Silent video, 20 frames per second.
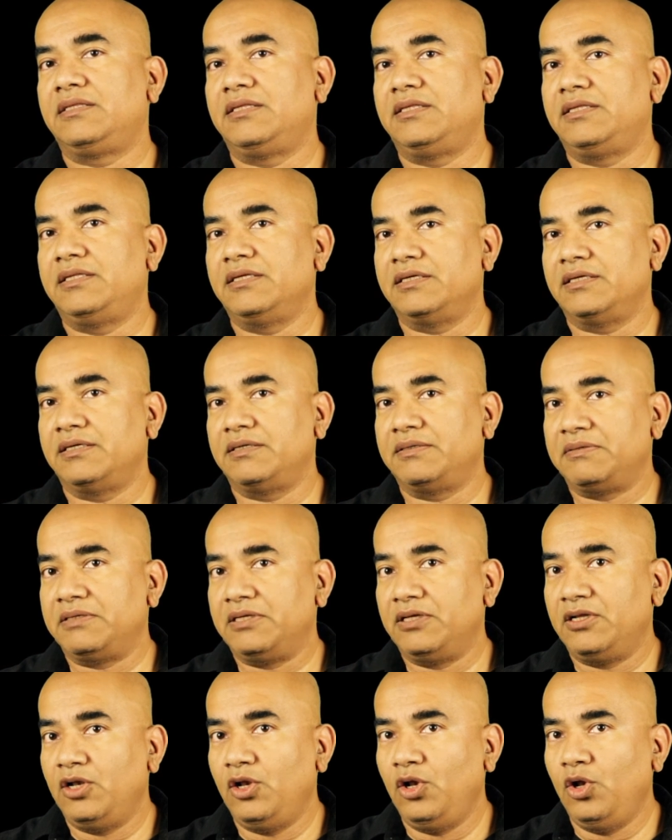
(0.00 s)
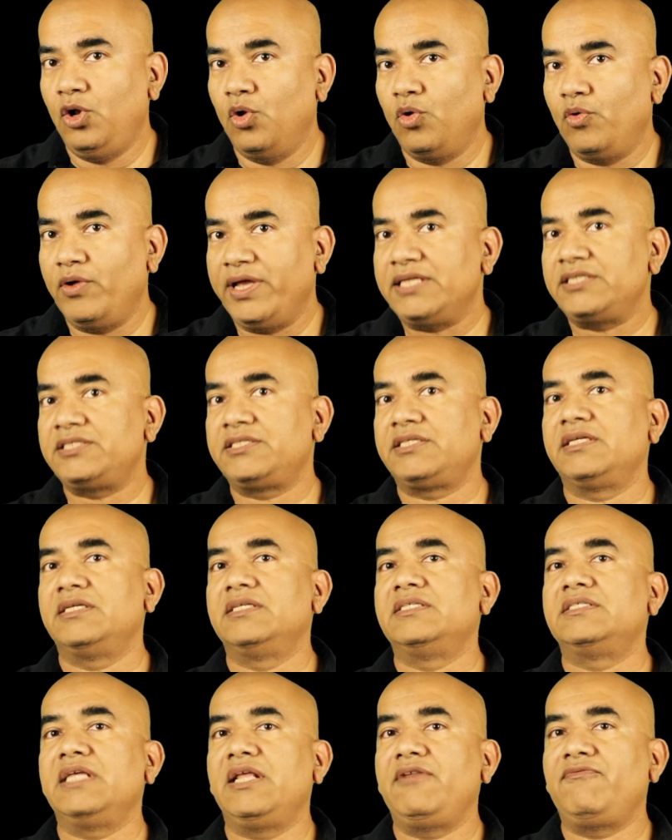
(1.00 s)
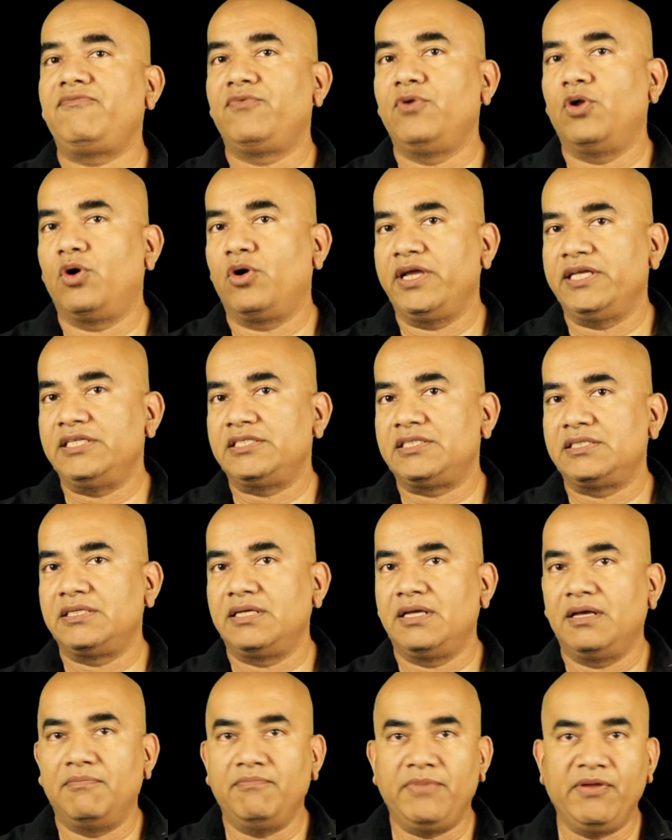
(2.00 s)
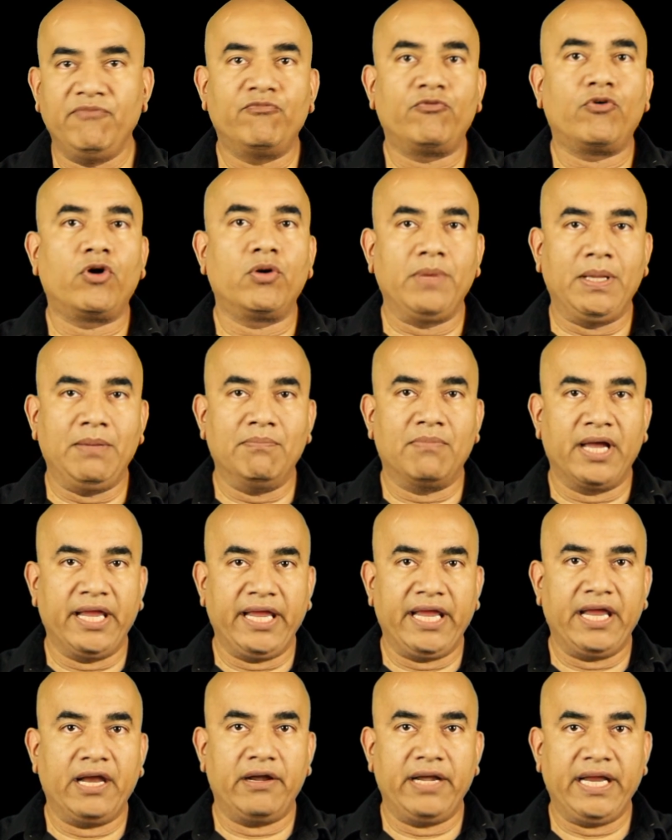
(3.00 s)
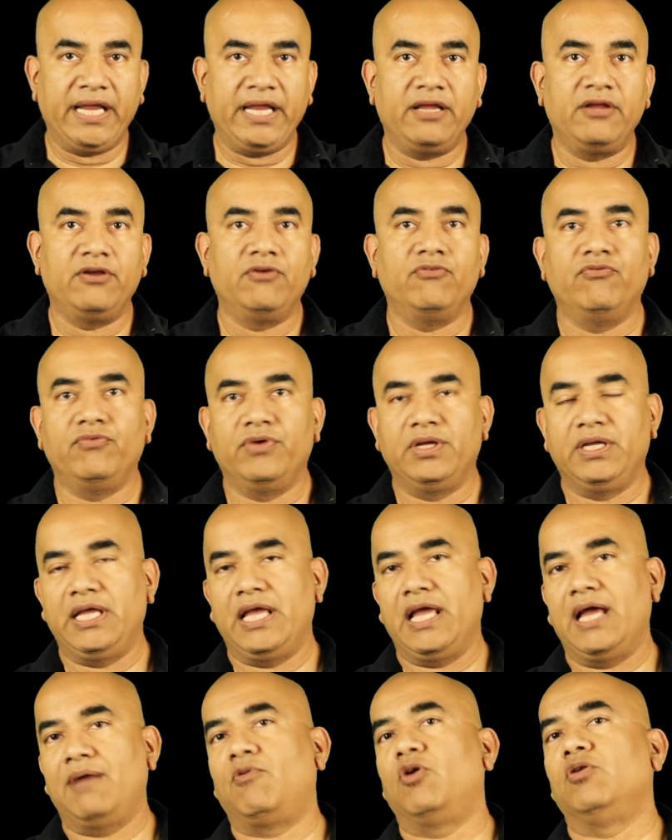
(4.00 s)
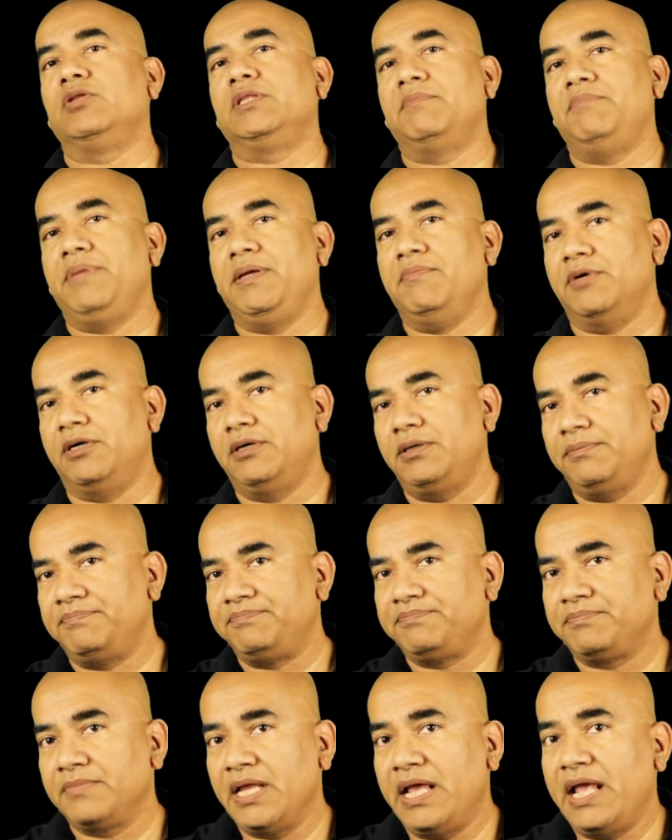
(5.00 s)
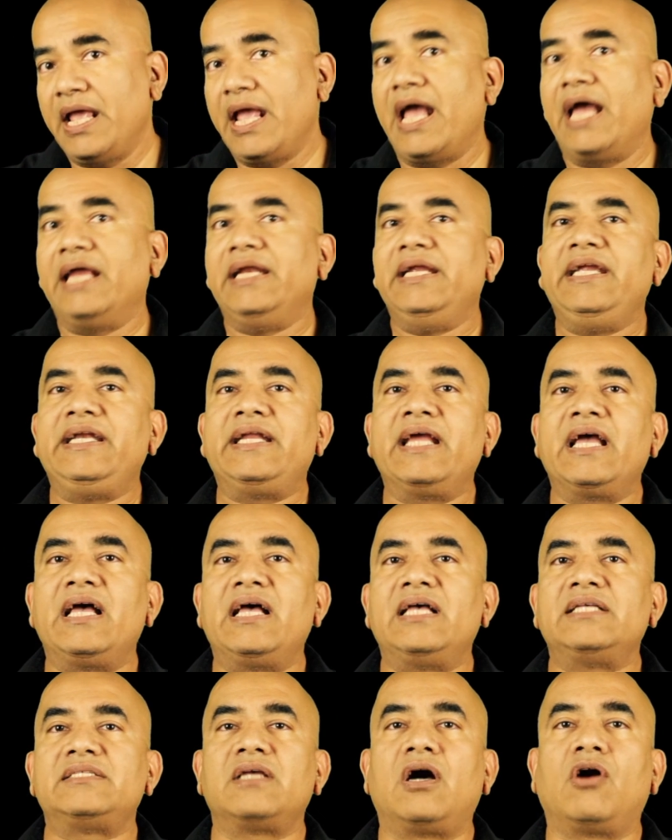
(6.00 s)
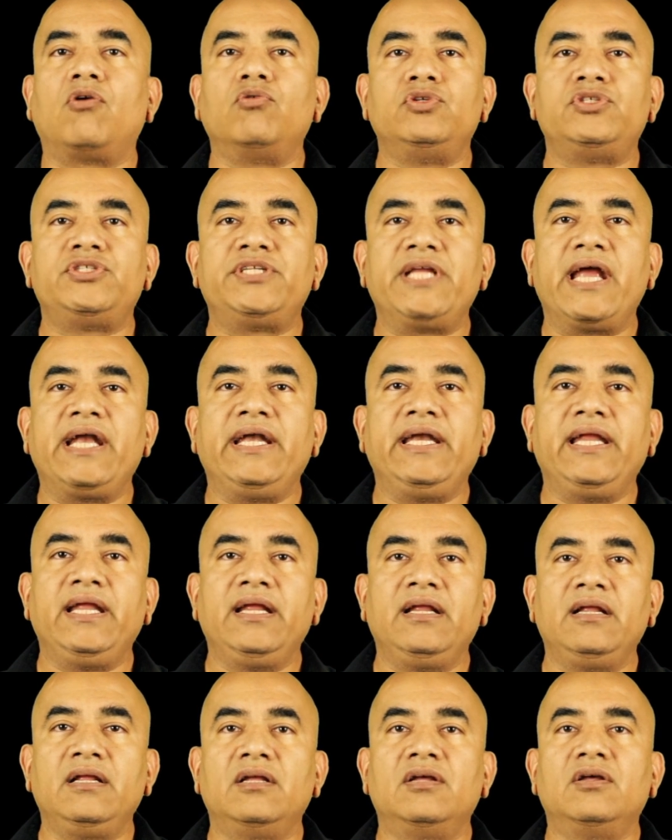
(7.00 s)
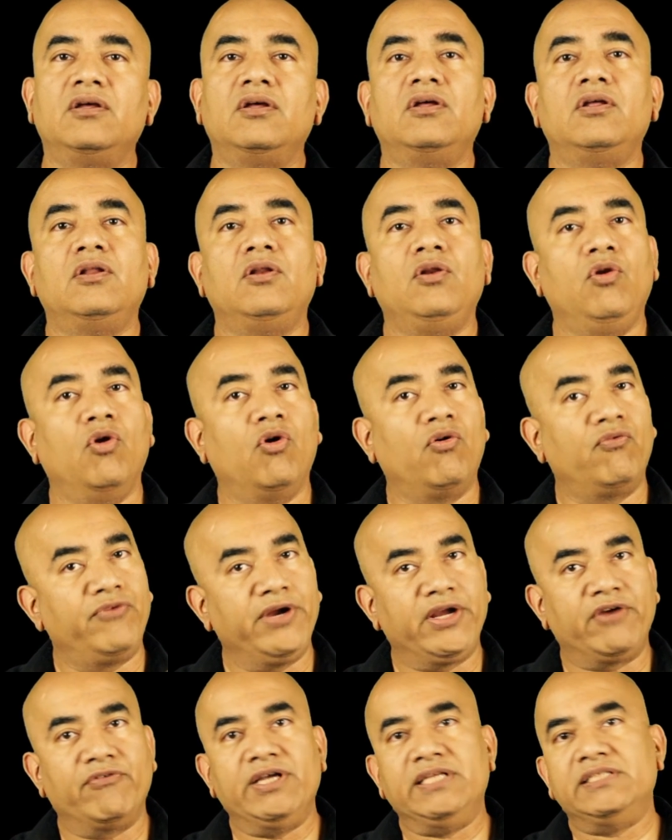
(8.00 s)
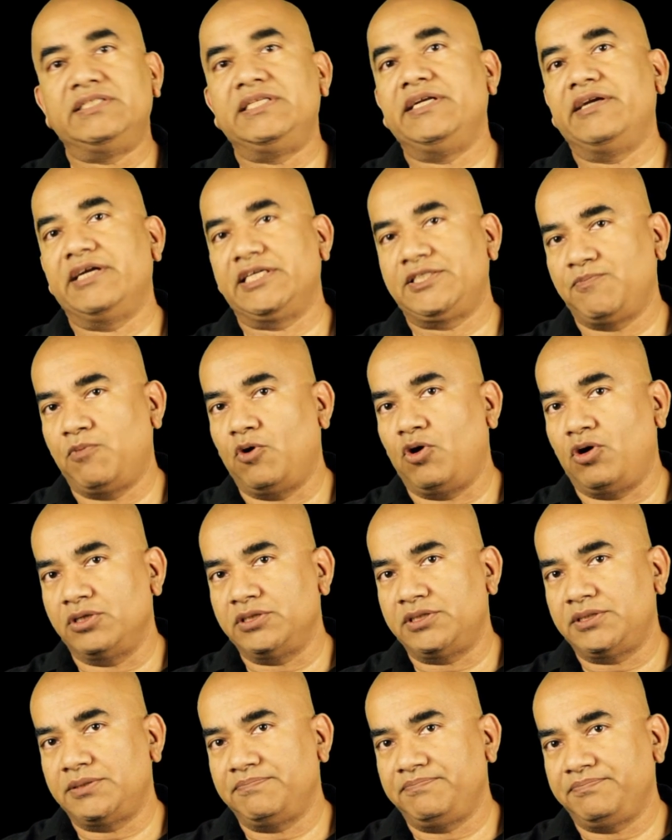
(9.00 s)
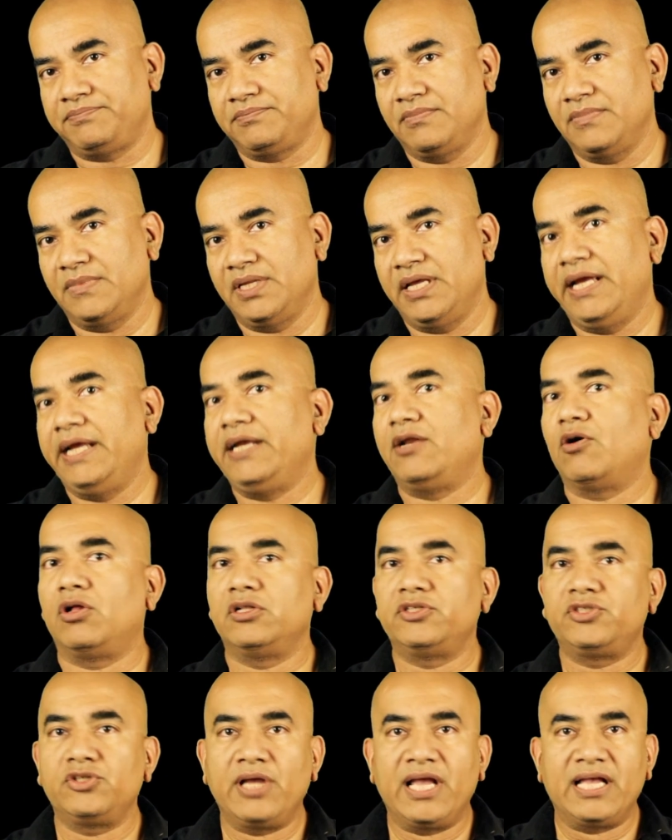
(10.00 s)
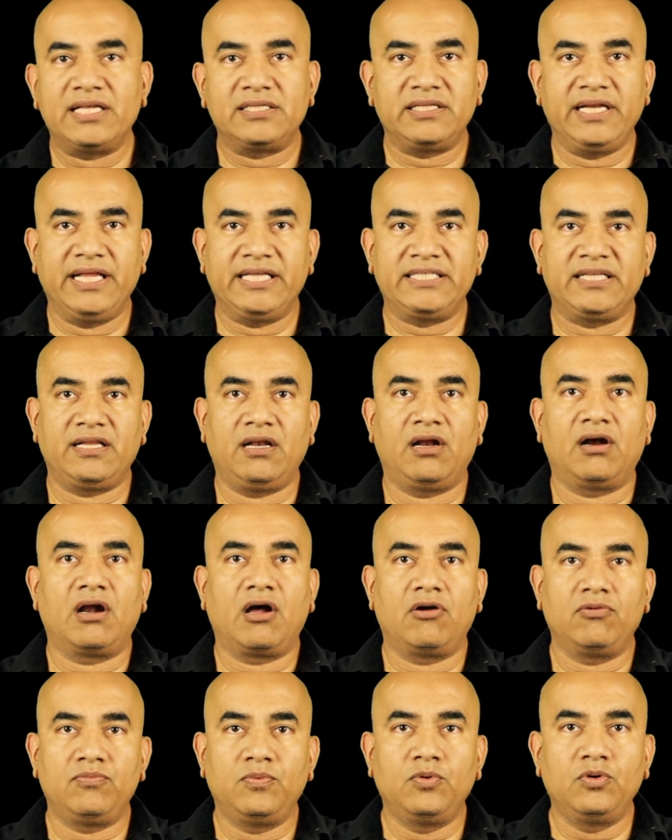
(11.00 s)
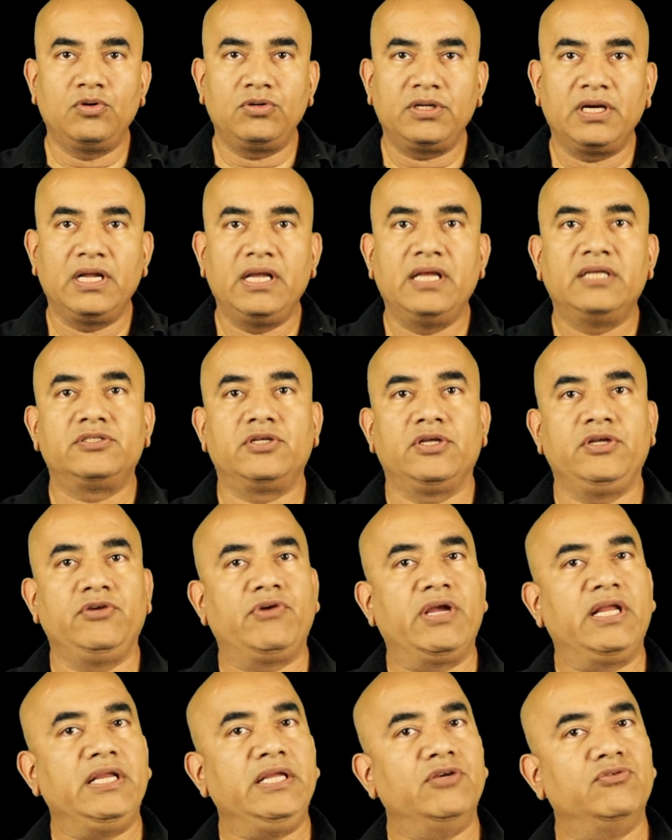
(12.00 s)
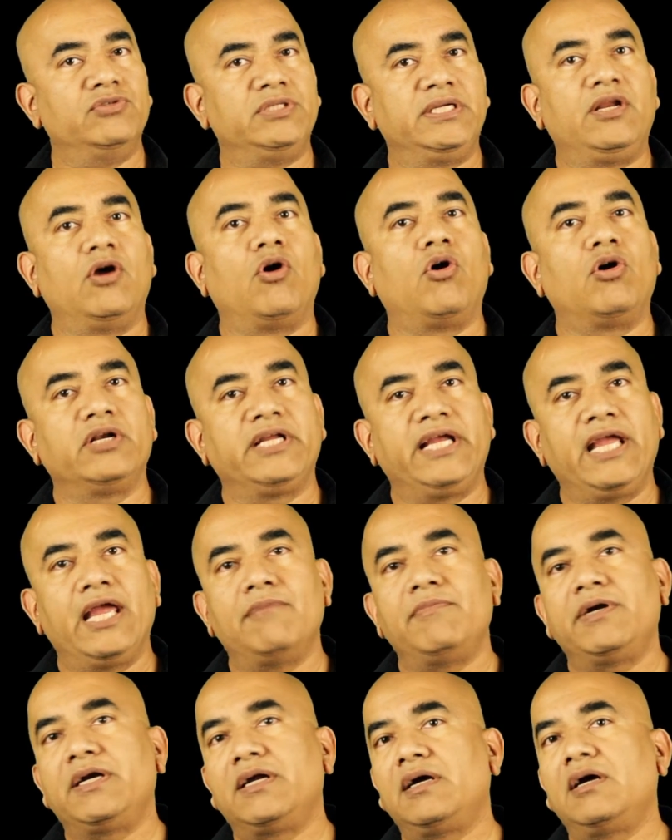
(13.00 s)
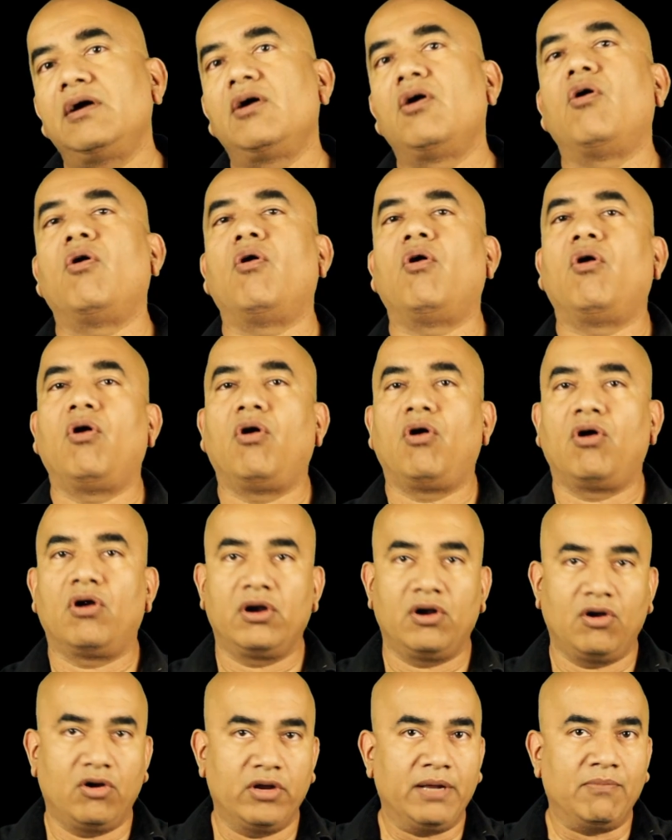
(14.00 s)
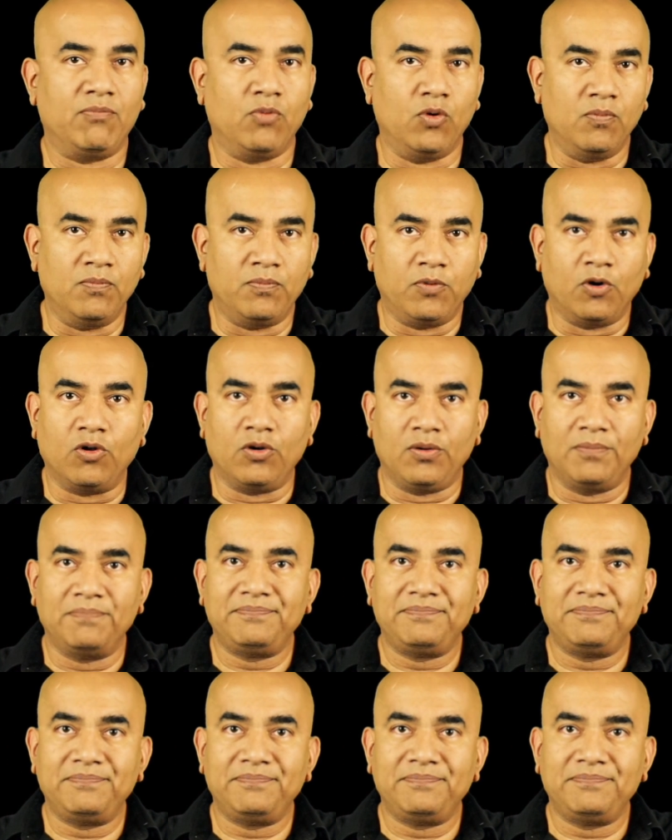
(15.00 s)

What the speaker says: the lowest self noise beamforming mic array among the Beamer, and it has outstanding low frequency response. It also has an XLR output, so you can use it on camera or on a boom pole.